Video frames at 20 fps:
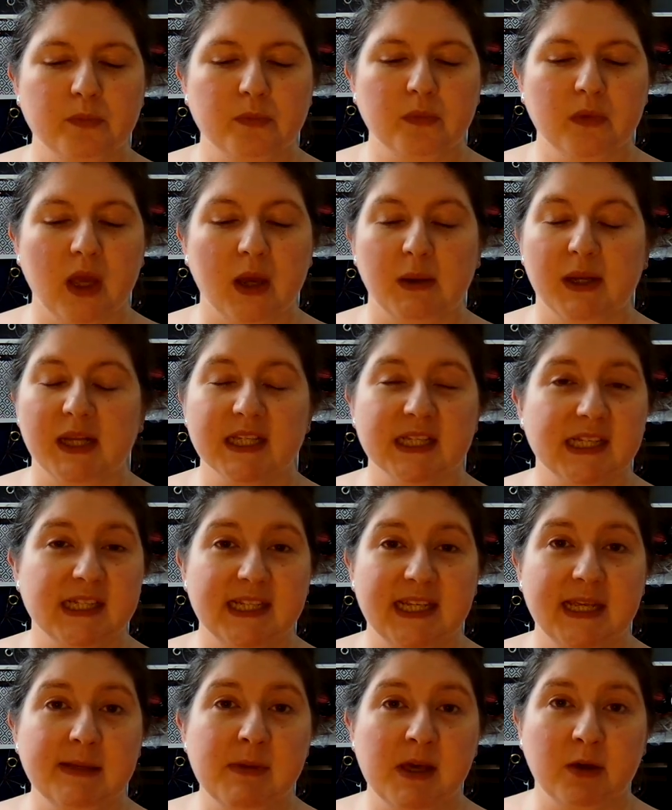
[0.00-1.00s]
I'll ask you
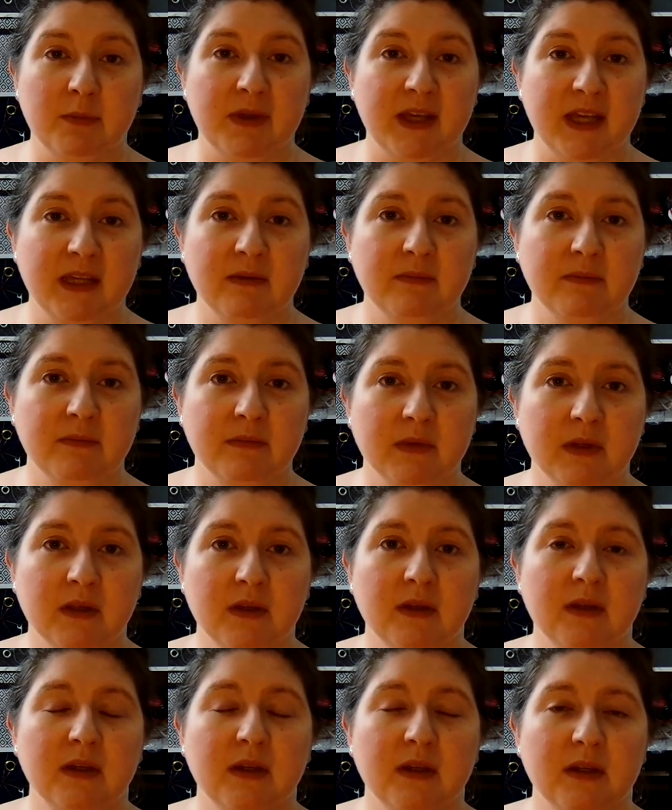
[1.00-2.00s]
to email me
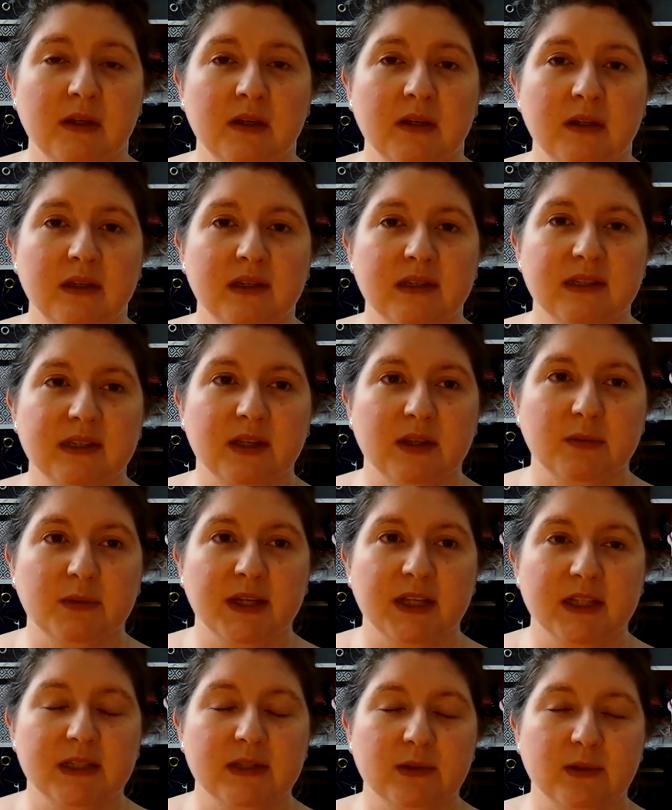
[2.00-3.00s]
so that we
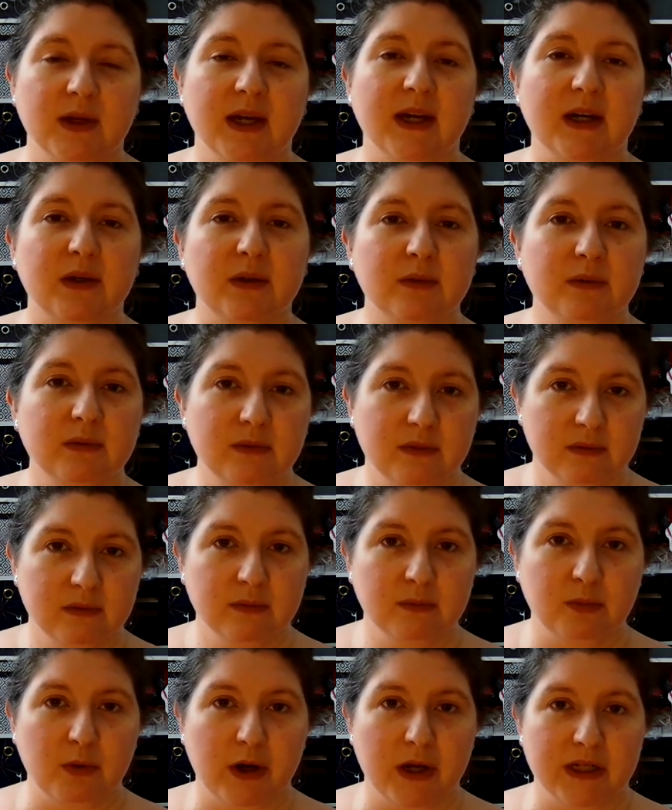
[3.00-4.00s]
can sort out
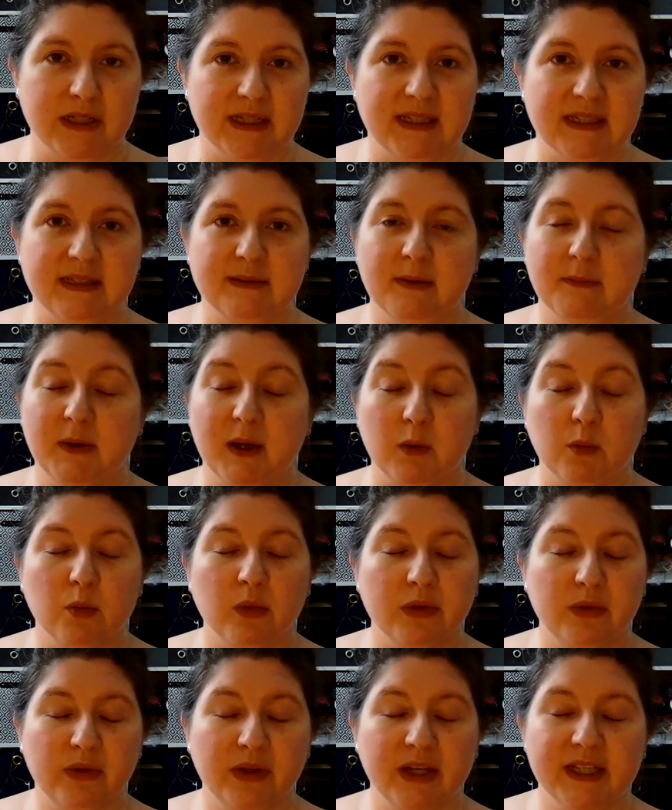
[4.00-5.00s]
prizes, but I
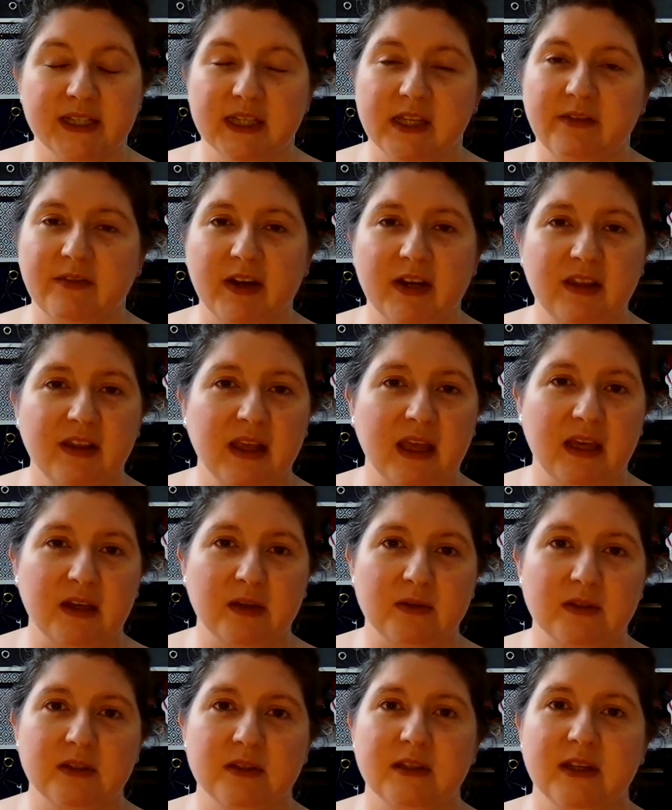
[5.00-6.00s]
will not ask you for anything
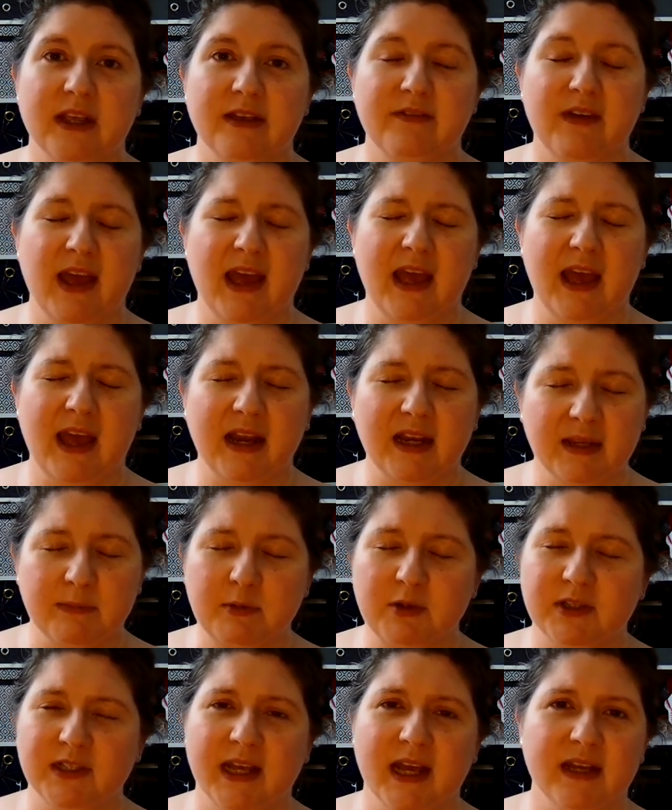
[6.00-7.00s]
else. If
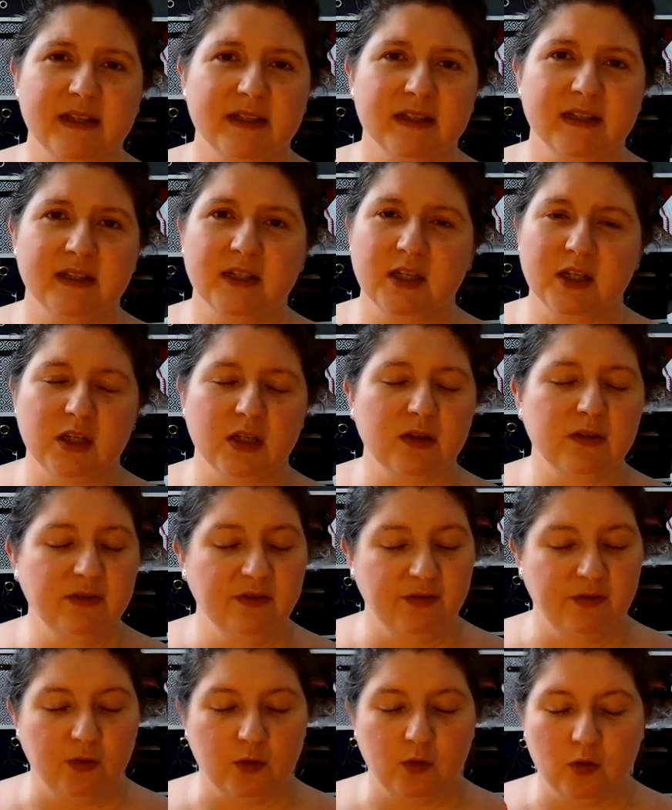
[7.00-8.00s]
anybody asks you
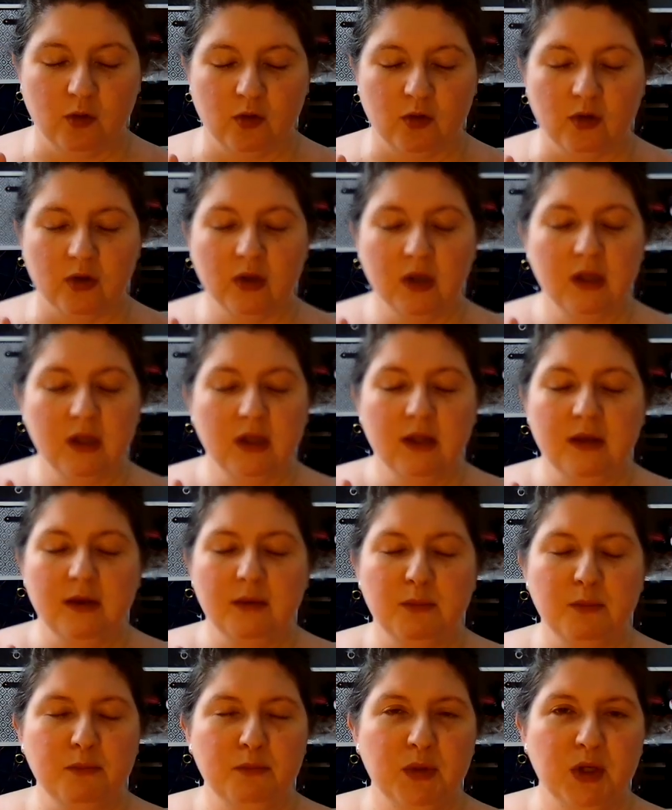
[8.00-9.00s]
for
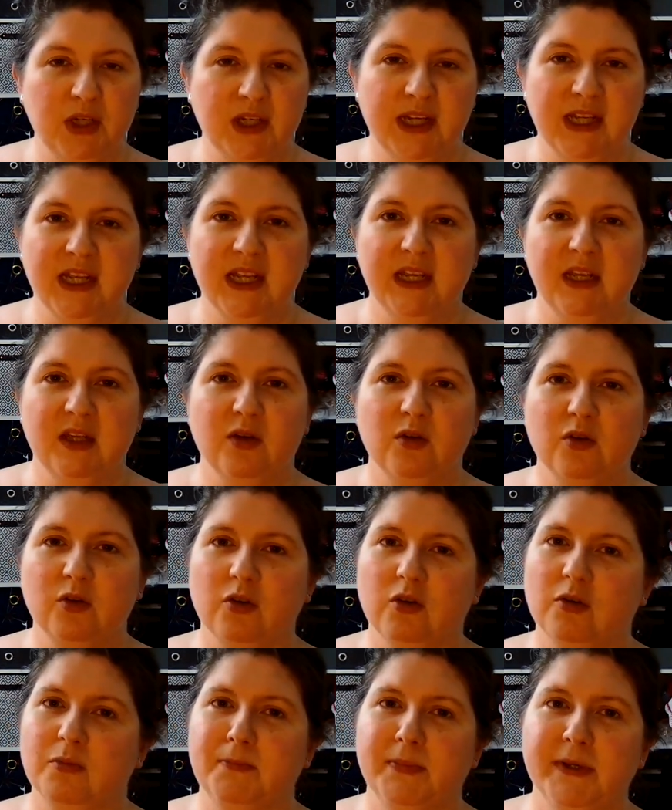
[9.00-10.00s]
money
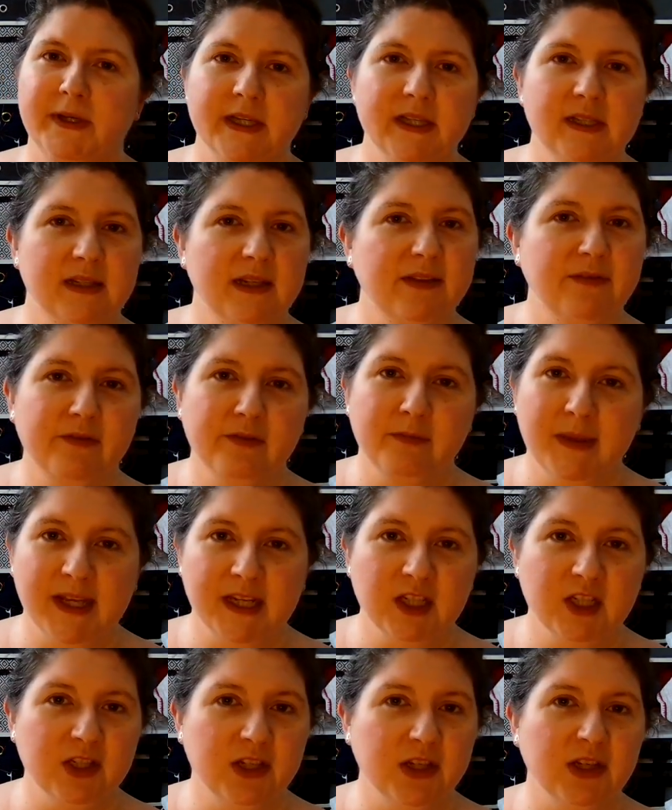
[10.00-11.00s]
or personal
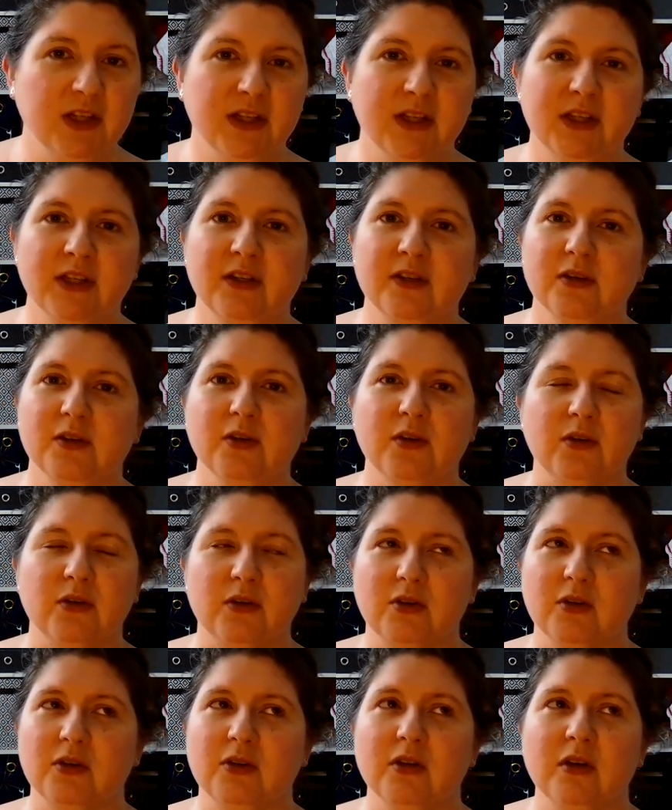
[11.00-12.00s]
information
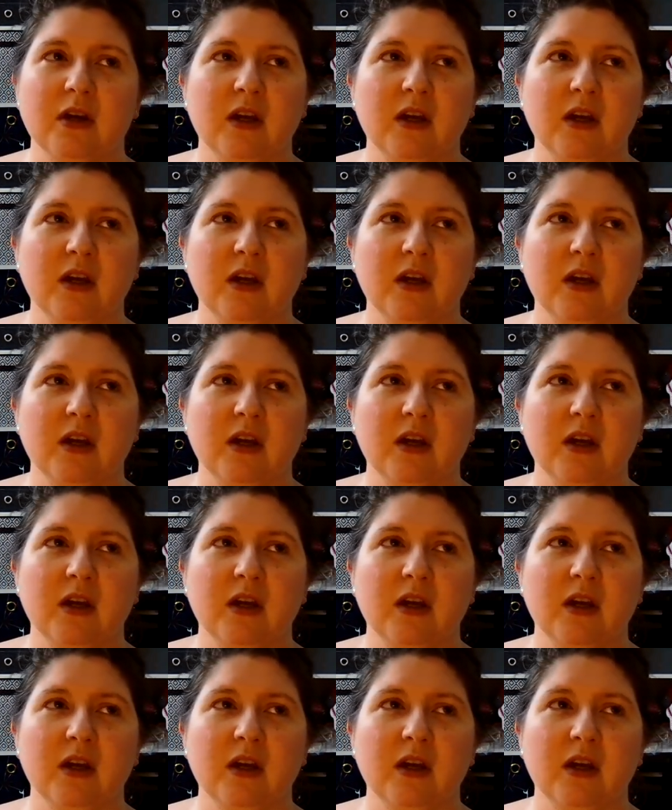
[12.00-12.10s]
or